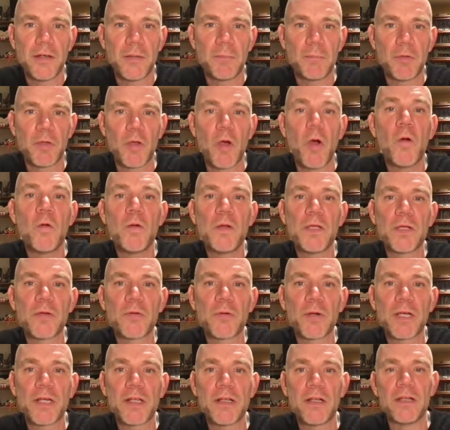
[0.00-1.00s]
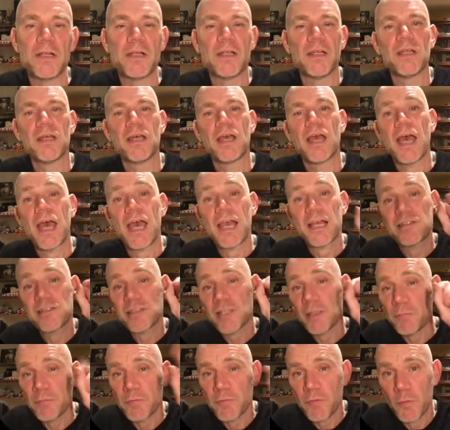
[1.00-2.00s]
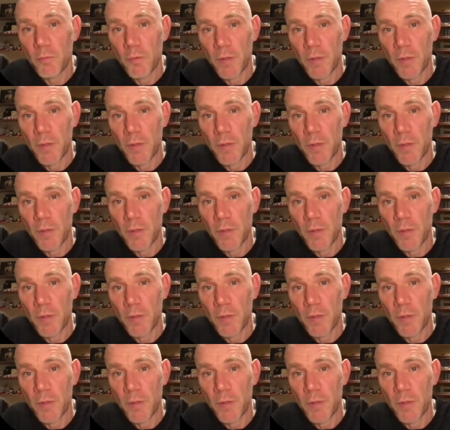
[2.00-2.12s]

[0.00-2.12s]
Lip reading: holy grail, except for